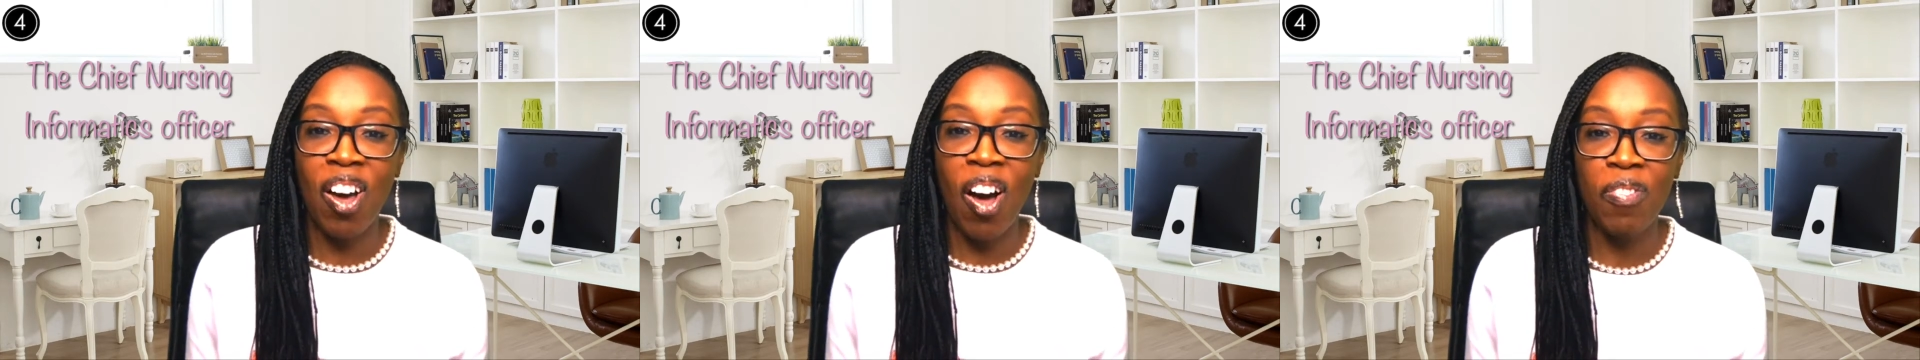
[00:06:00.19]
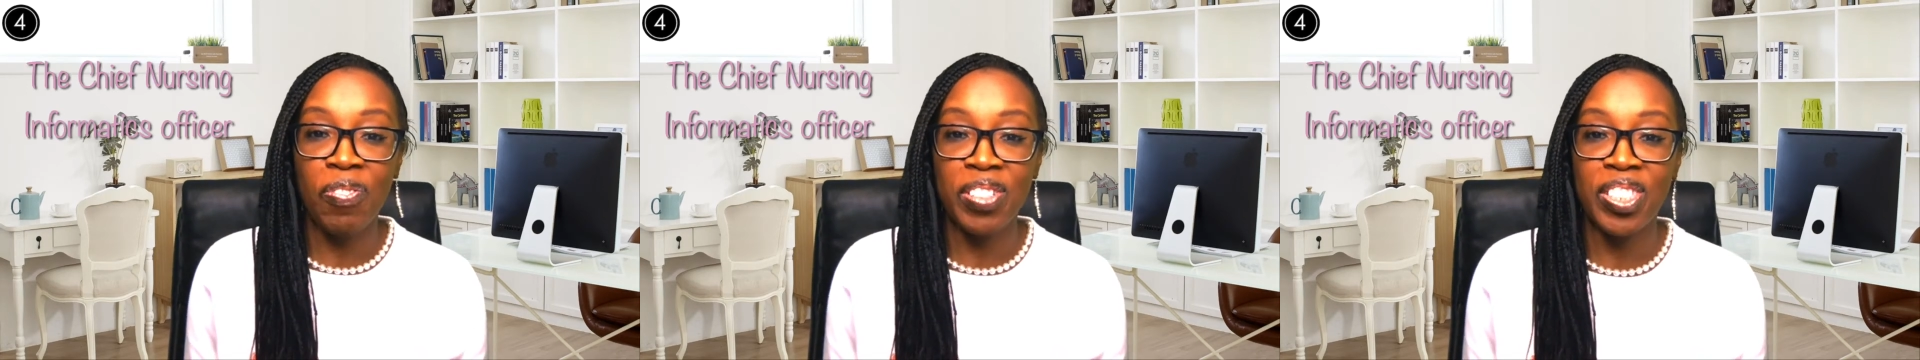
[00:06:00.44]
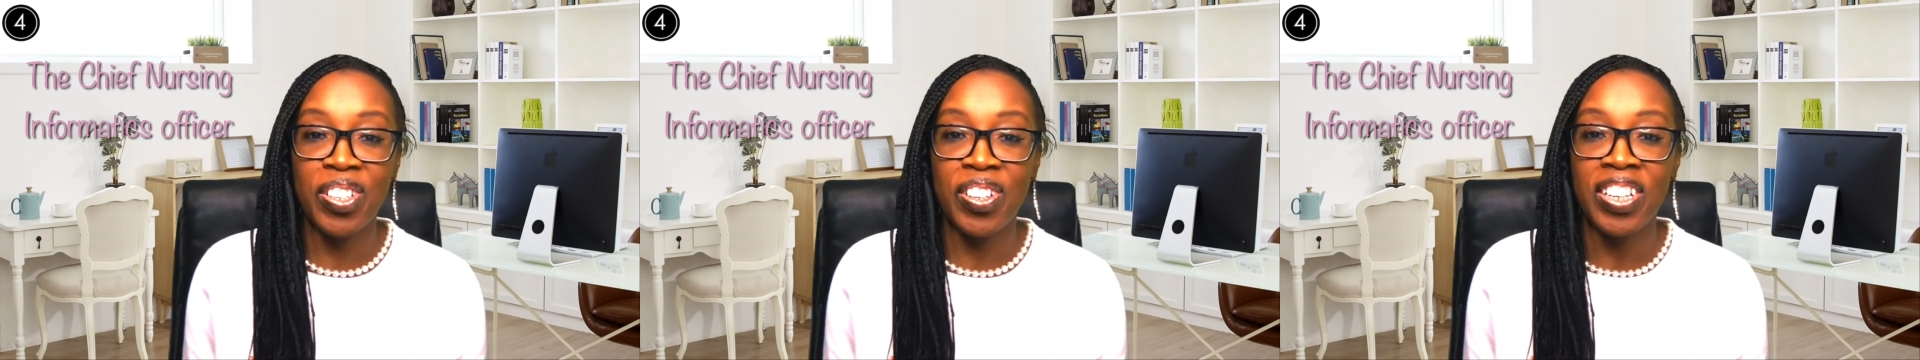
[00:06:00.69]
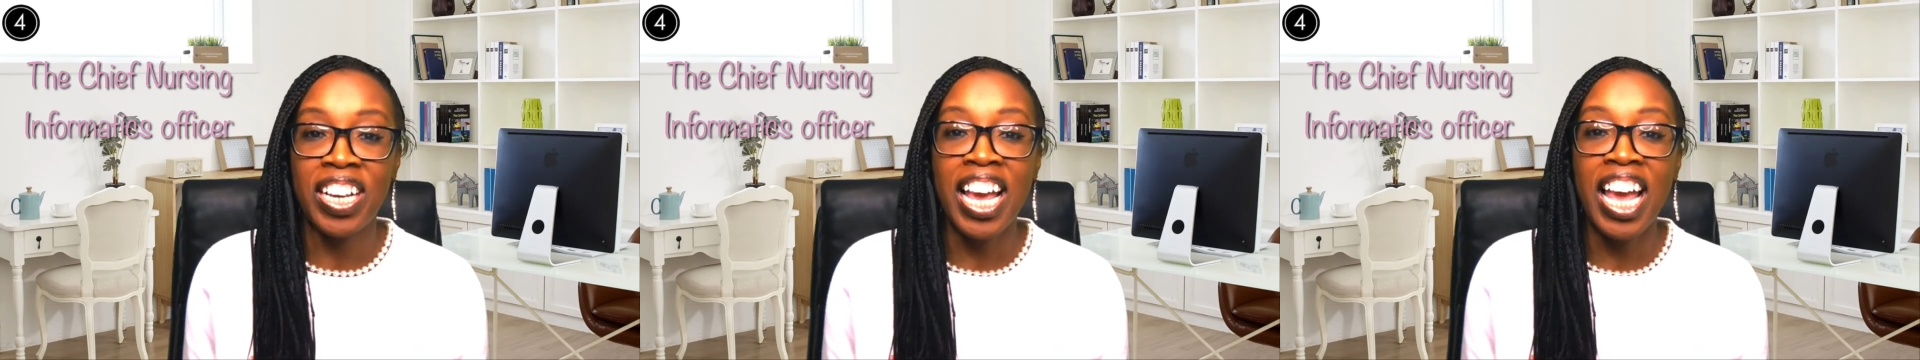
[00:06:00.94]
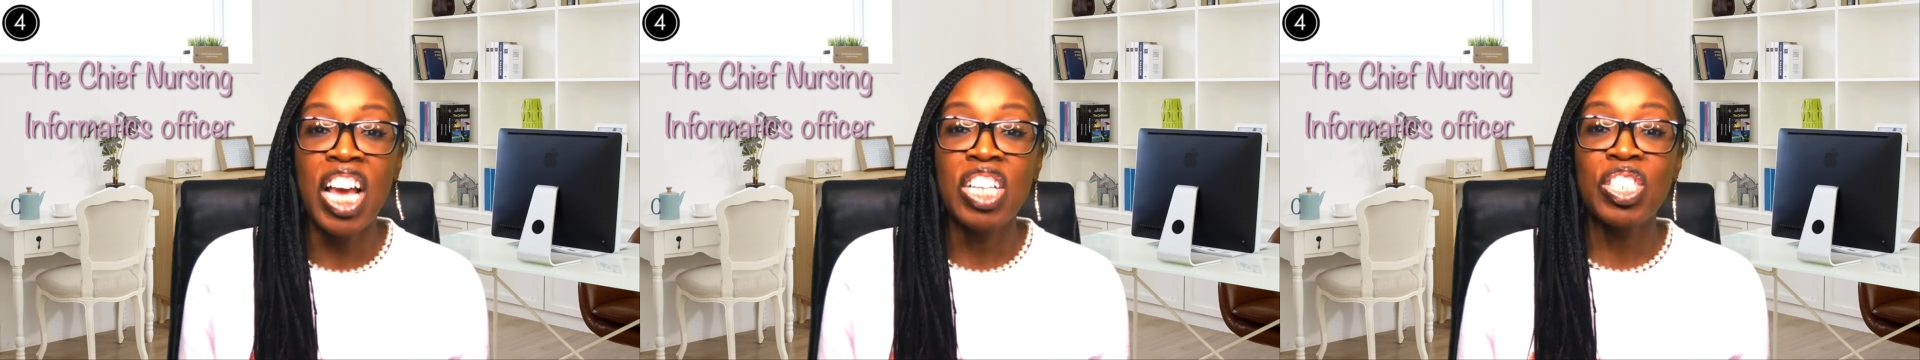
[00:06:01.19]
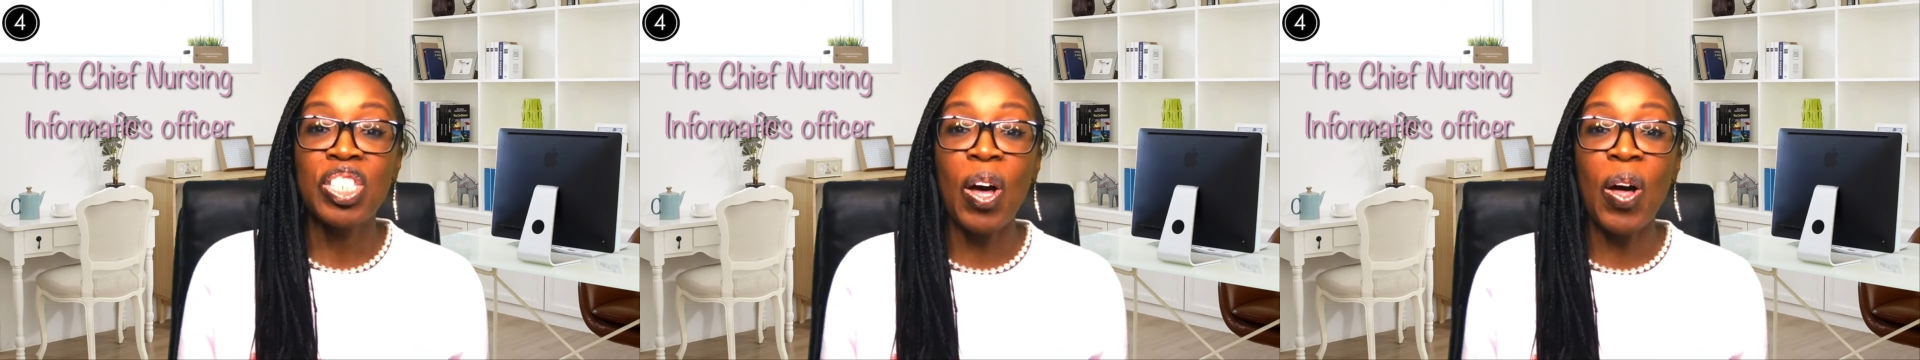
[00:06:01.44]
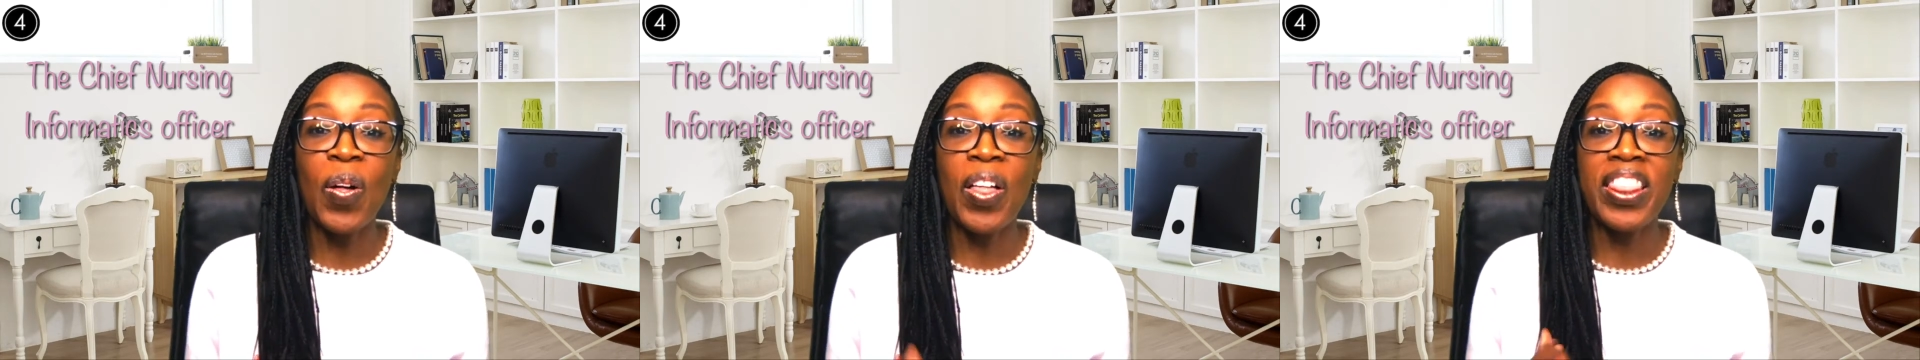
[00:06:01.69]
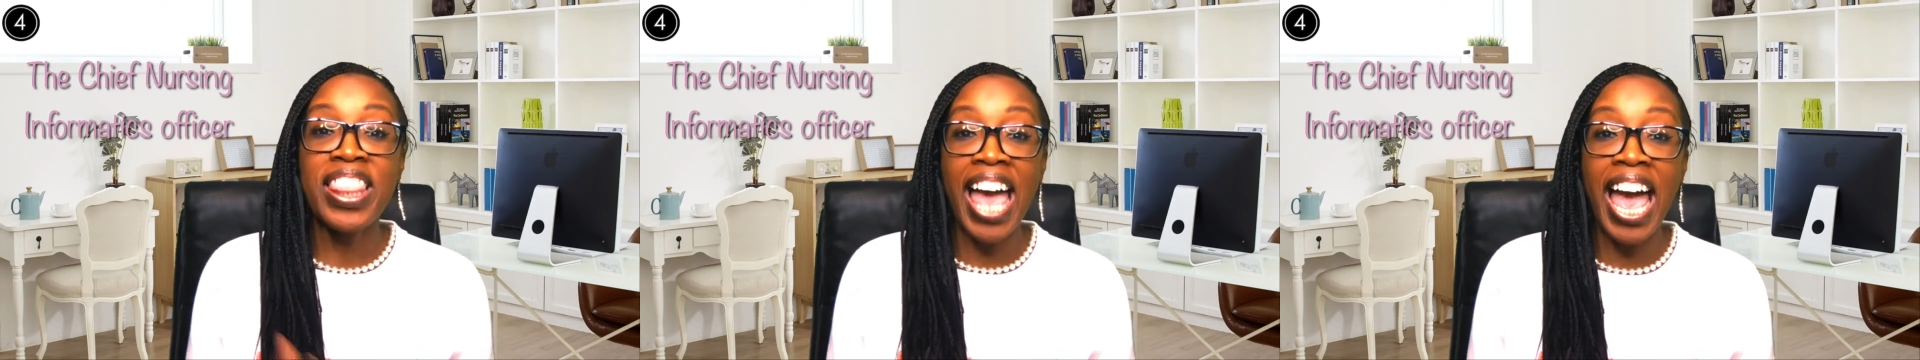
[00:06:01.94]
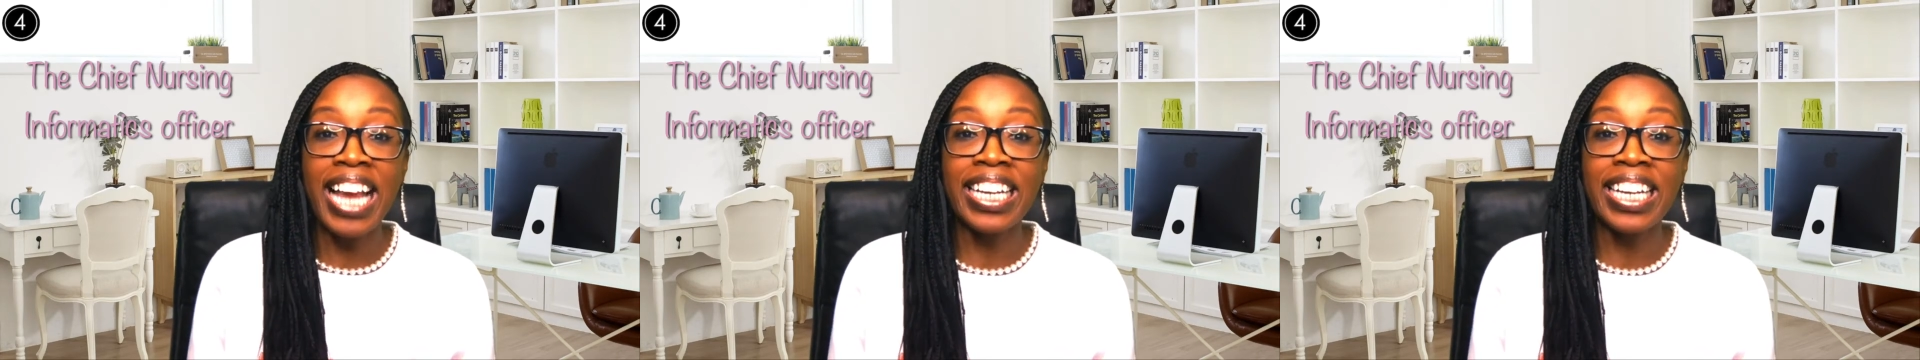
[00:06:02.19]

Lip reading: Officer. So that